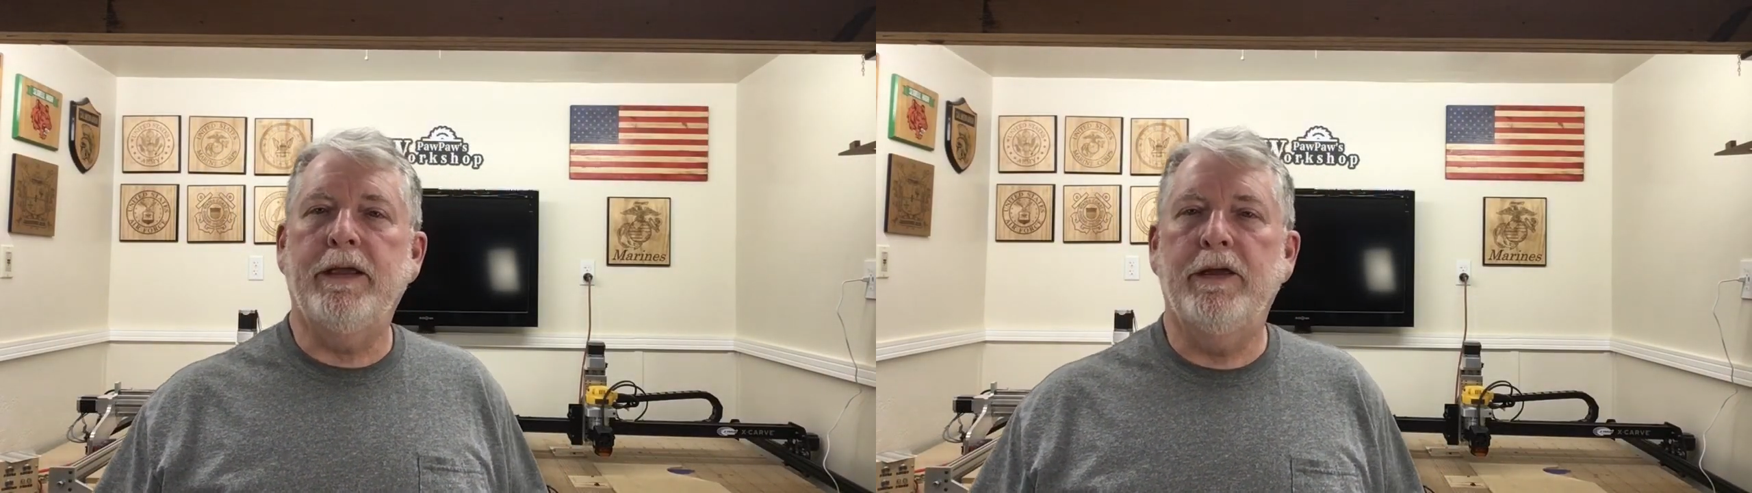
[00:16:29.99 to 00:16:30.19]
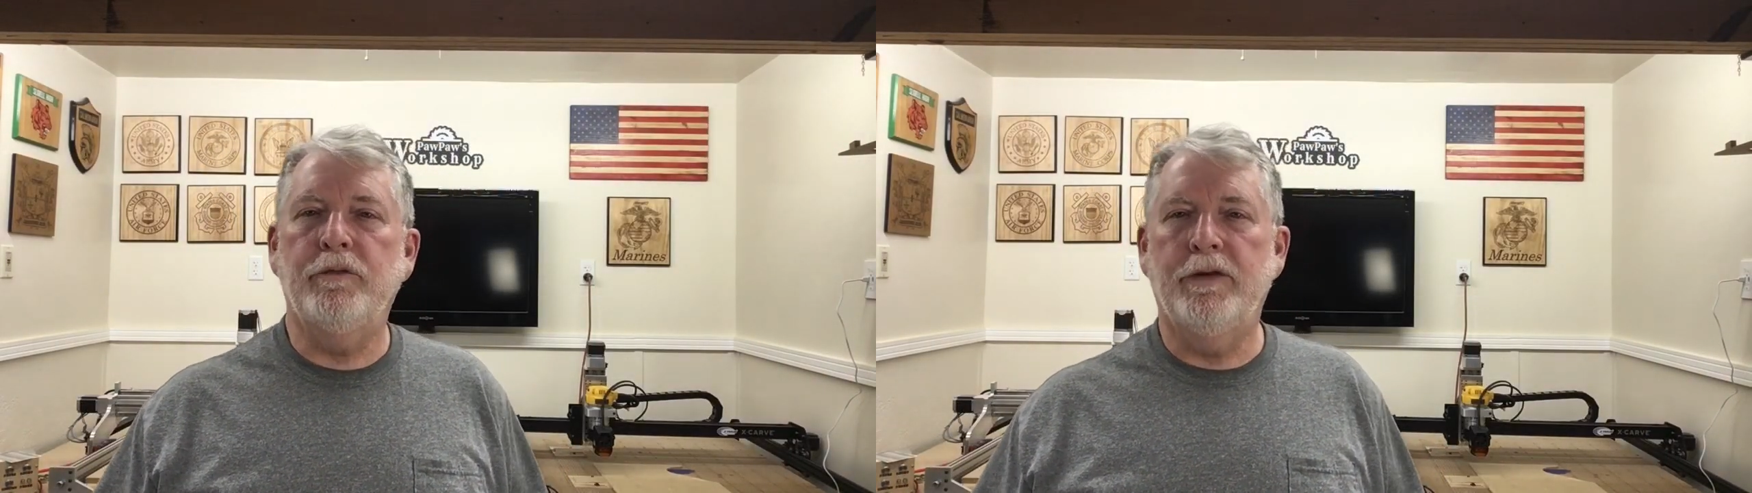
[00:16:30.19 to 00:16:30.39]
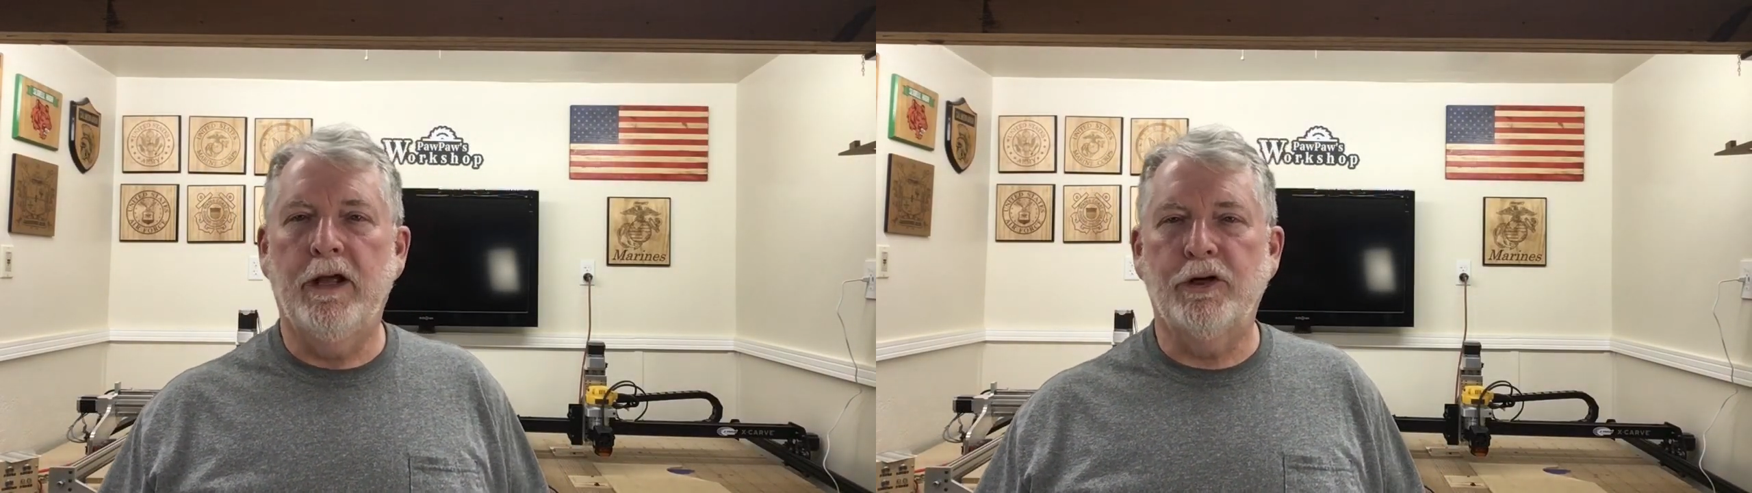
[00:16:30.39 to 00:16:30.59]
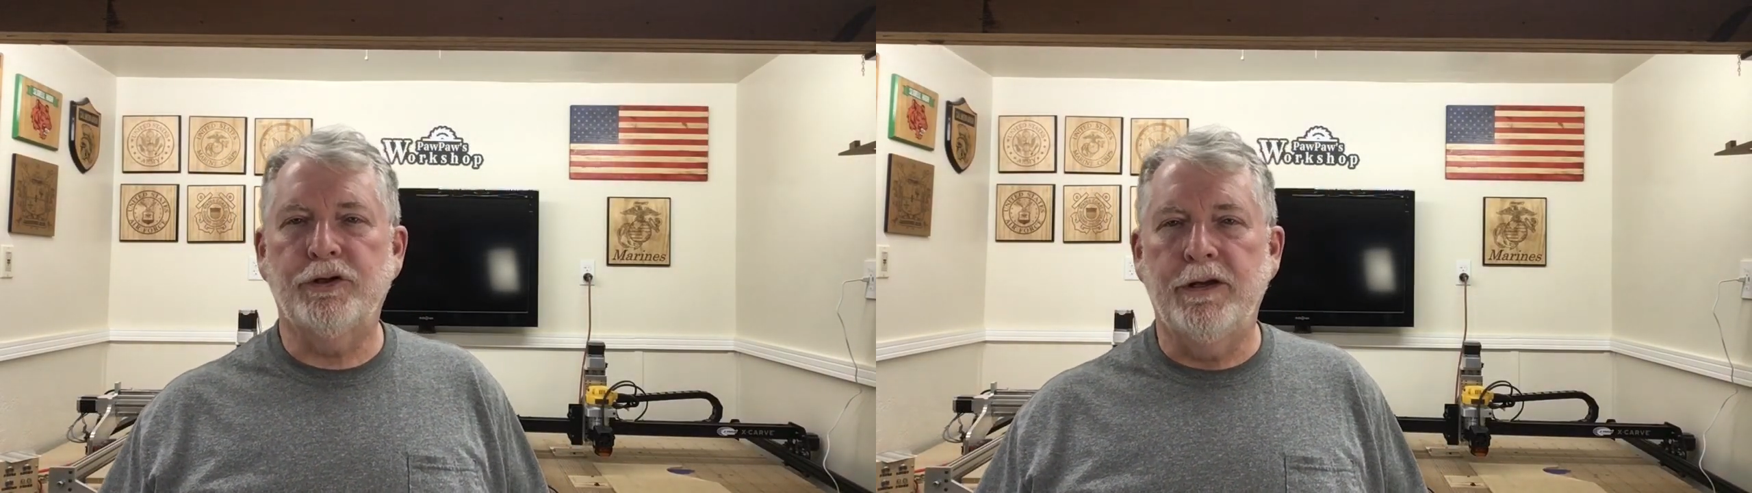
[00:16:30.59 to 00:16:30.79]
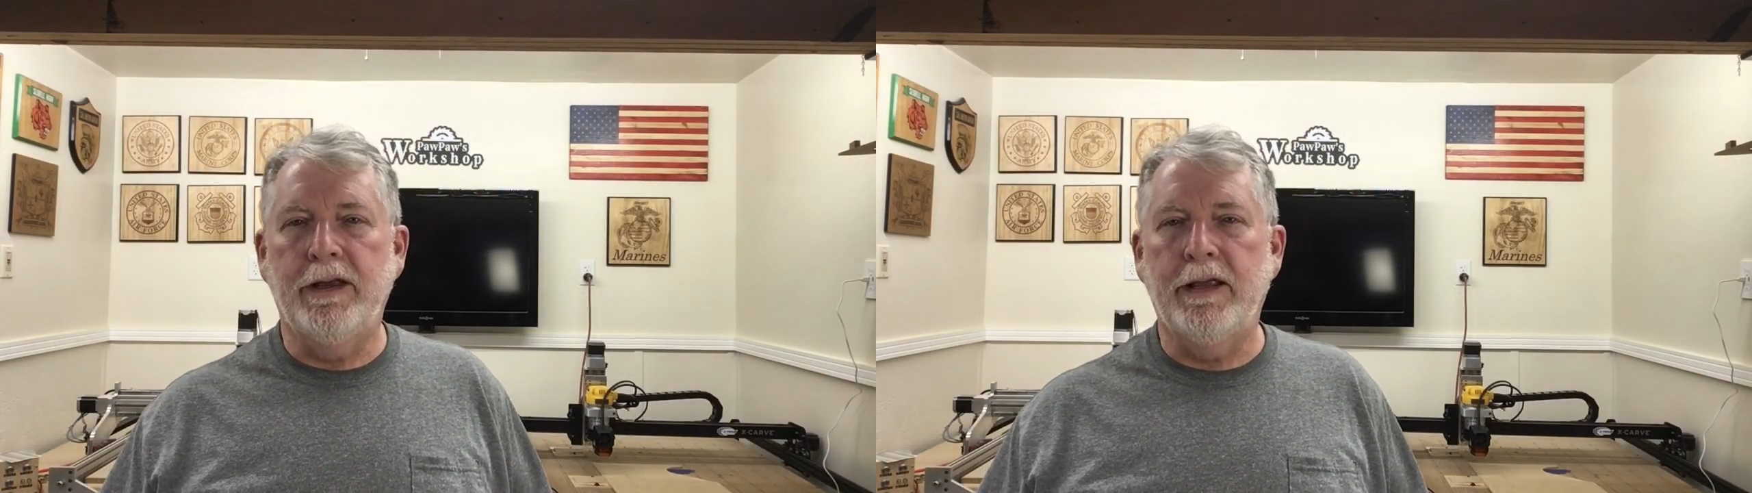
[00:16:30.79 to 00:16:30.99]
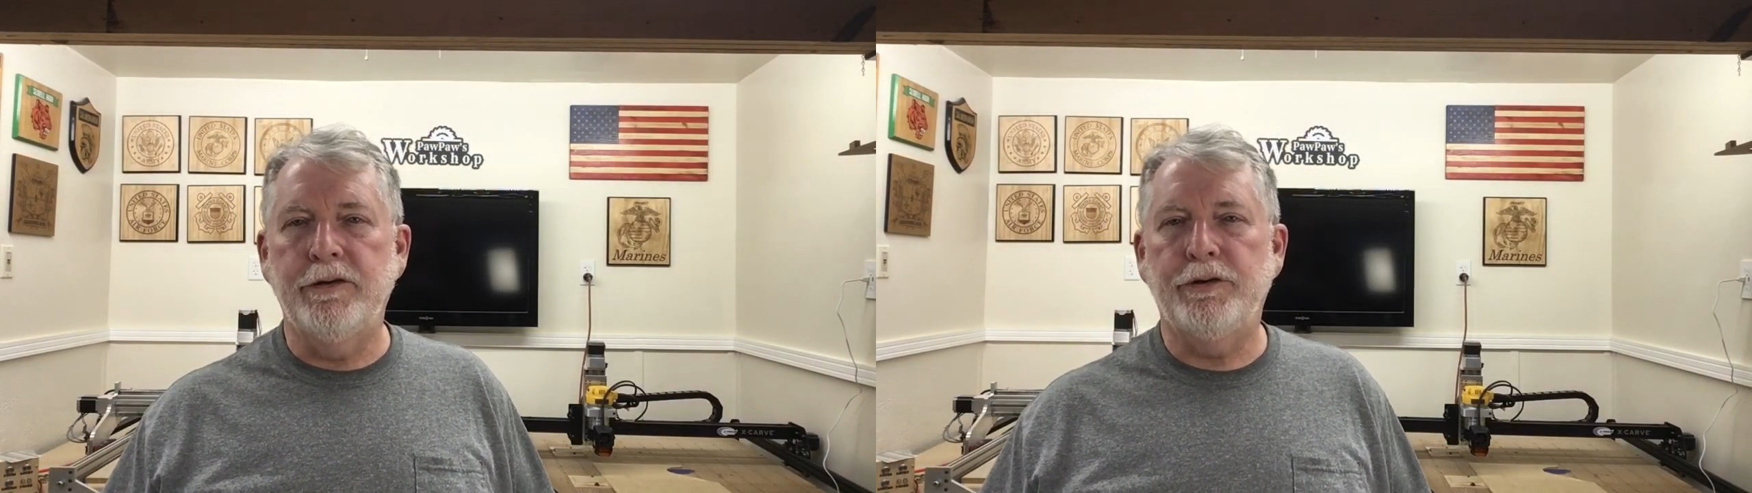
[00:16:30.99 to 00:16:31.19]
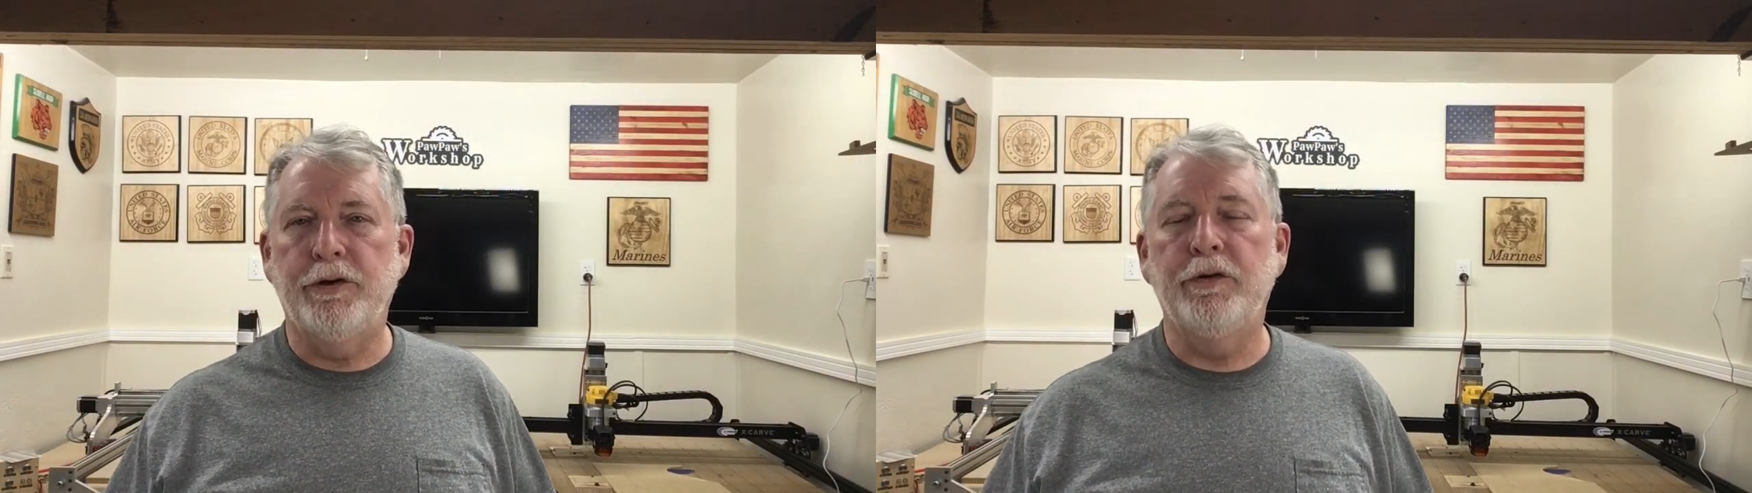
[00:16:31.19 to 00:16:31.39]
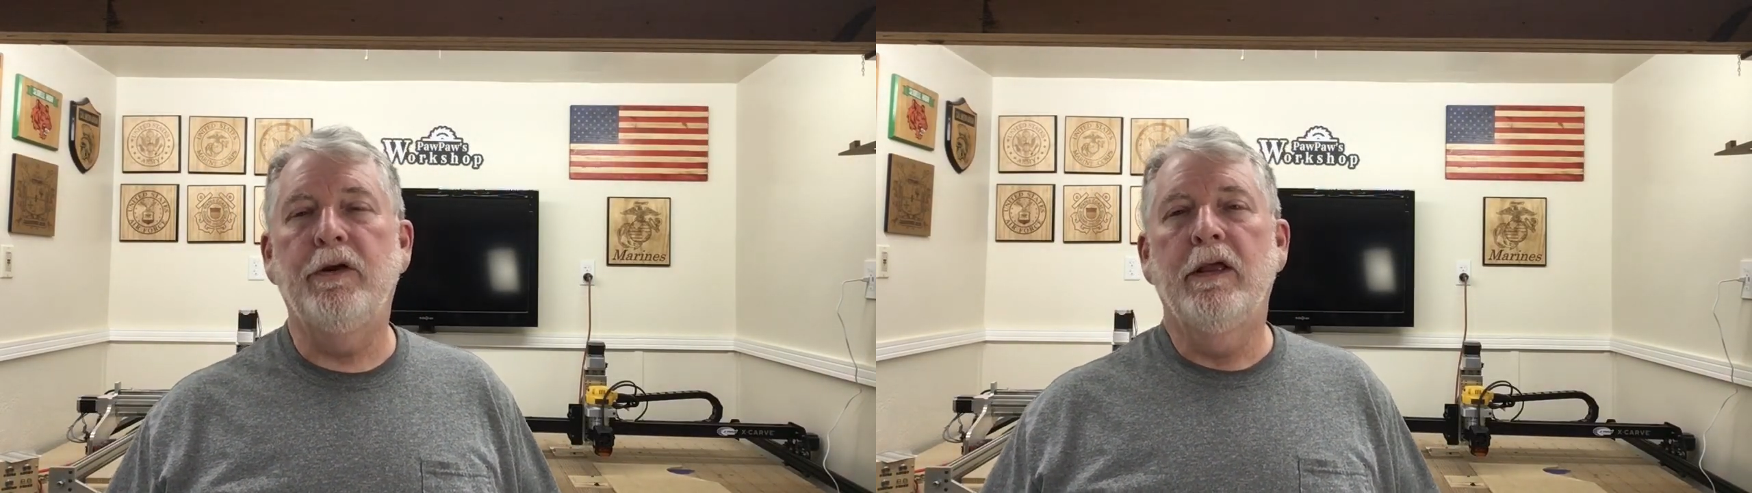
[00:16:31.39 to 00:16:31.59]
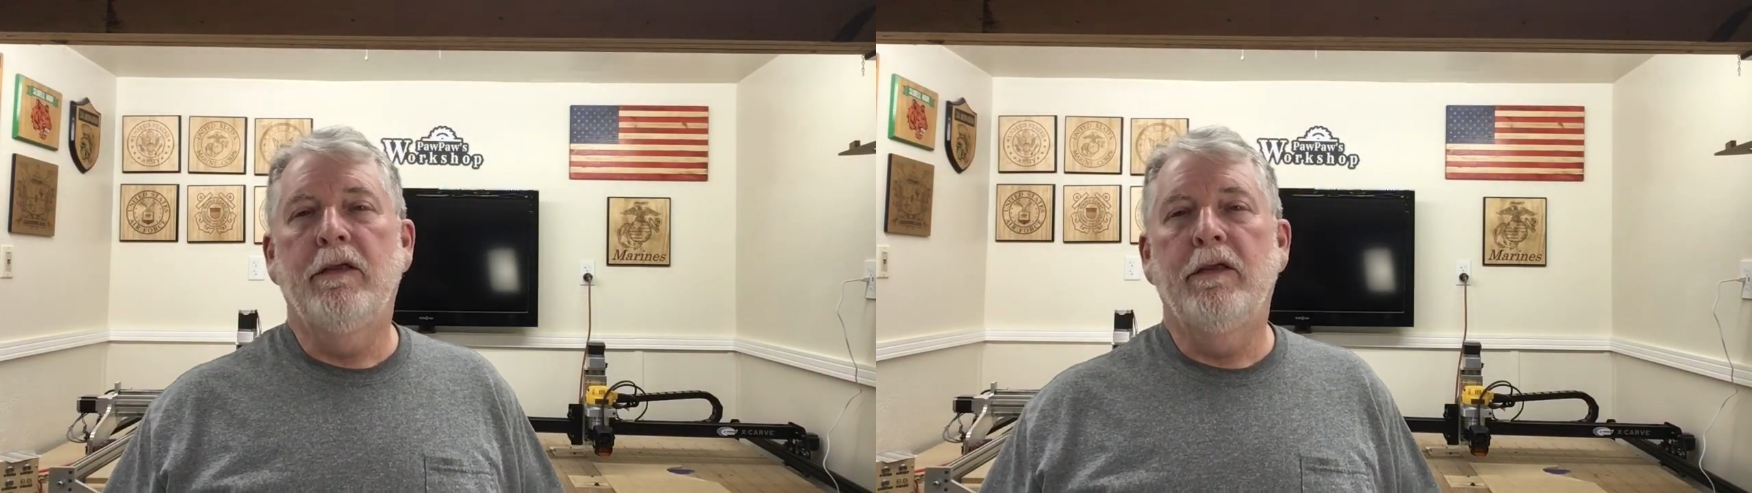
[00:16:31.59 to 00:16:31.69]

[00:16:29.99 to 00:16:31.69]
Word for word: introduction into